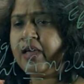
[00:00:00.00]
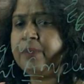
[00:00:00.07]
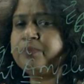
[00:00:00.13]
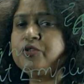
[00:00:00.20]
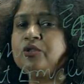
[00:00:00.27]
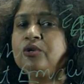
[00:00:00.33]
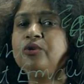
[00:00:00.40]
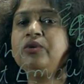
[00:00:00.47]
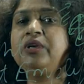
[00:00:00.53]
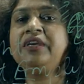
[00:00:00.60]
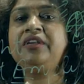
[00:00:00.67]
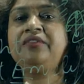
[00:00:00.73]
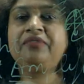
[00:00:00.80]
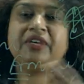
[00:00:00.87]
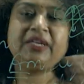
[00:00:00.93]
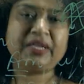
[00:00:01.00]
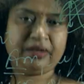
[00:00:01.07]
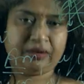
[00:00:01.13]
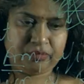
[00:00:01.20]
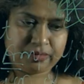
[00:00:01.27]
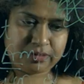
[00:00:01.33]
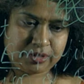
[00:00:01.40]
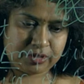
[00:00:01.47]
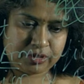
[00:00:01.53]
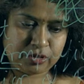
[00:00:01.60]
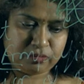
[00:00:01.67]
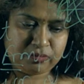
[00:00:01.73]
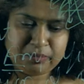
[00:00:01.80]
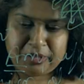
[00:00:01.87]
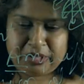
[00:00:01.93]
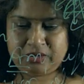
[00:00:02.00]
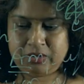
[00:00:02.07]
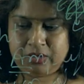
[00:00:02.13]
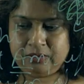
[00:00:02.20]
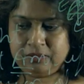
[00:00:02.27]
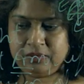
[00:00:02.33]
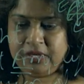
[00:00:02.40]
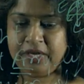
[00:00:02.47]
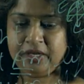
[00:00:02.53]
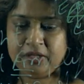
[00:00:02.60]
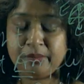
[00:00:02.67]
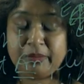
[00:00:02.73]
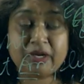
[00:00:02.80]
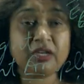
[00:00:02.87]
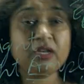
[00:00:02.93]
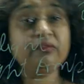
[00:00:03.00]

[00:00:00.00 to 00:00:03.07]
absolutely different characteristics of the material, right. The material